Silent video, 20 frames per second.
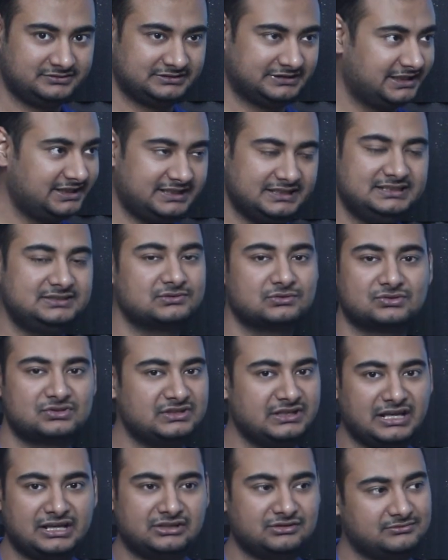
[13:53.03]
There is no
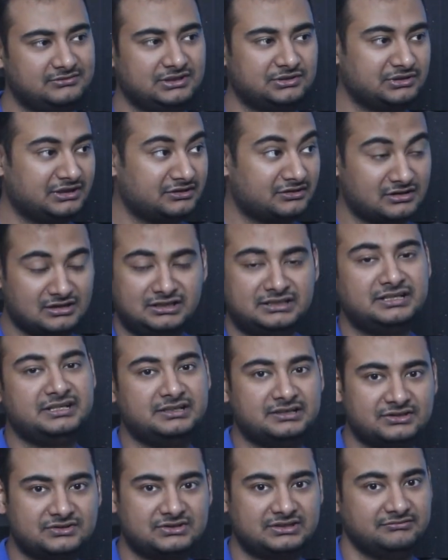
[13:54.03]
scenario where you can run an
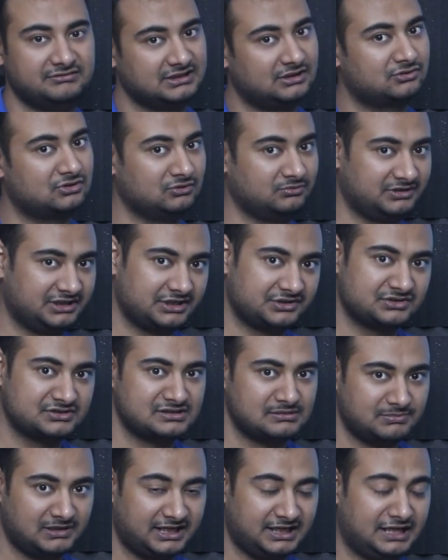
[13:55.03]
industry without lubrication
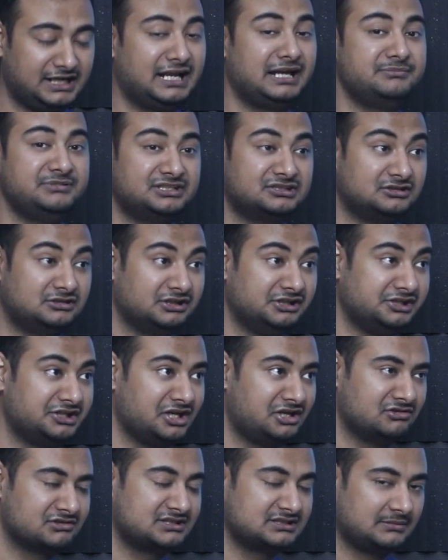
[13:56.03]
supply. And I mean
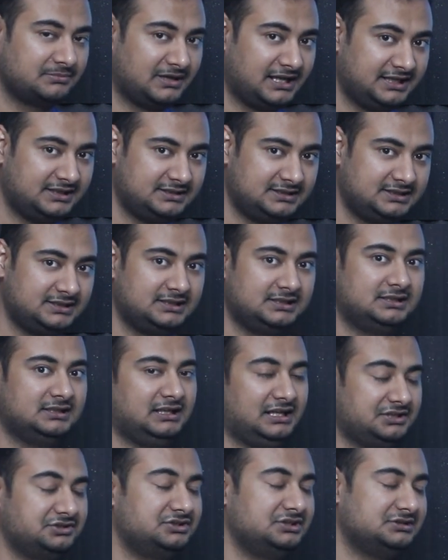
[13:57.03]
continuous supply,
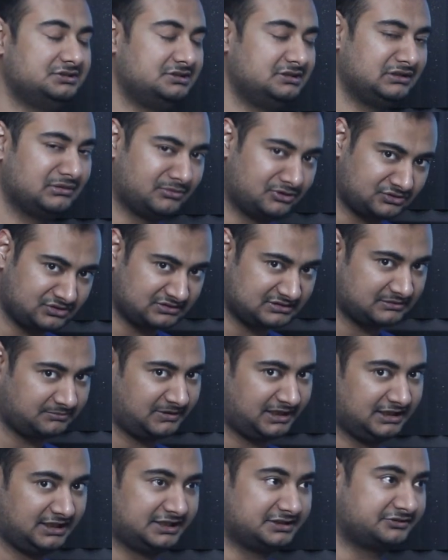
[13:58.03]
like GG amounts of
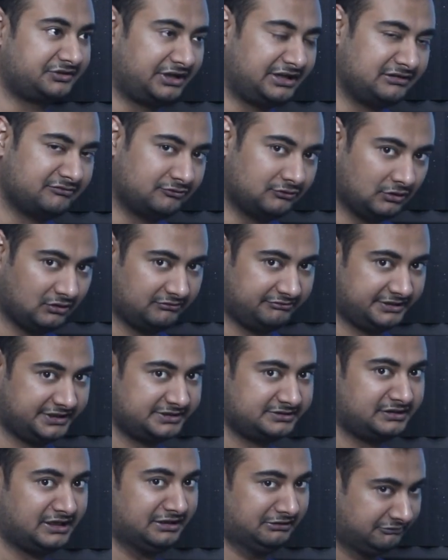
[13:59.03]
supply, like train full of
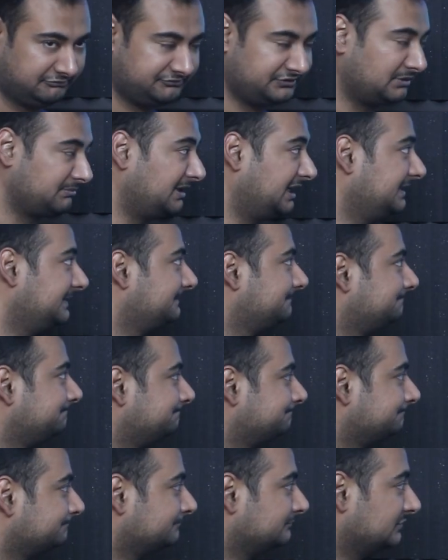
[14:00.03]
it kind of supply.
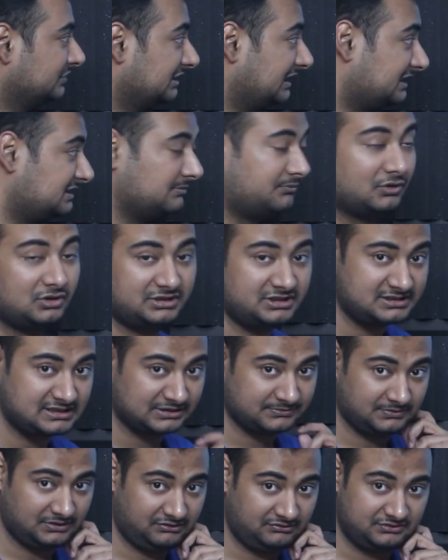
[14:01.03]
So that's the politics
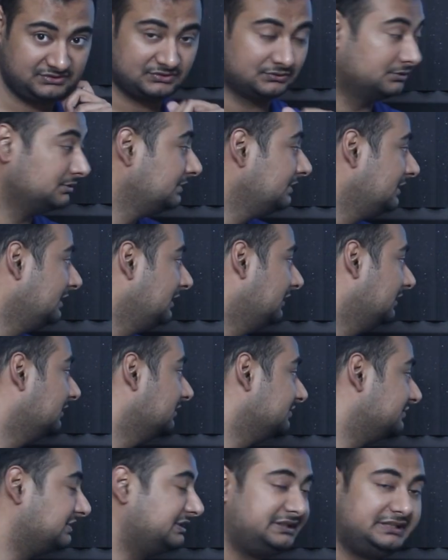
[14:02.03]
aspect. So
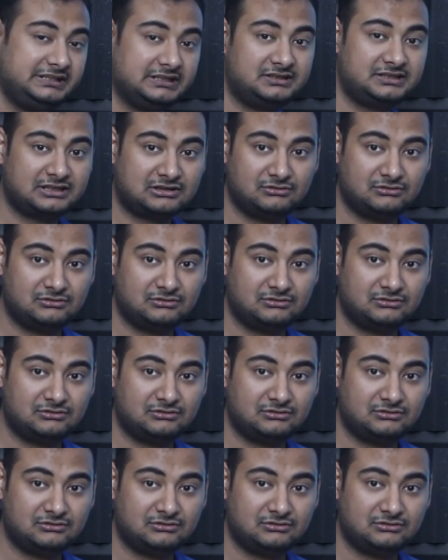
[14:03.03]
uh, GTL